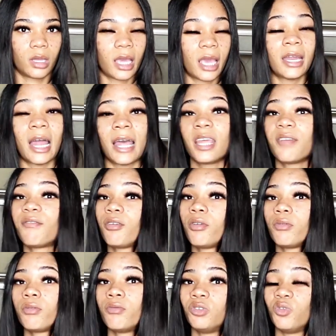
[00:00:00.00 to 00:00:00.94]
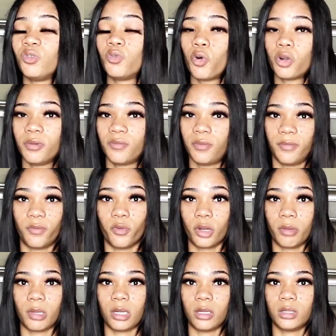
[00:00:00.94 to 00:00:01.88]
and I didn't even know he was recording for 40
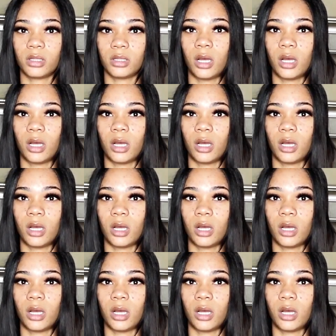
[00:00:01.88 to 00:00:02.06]
minutes.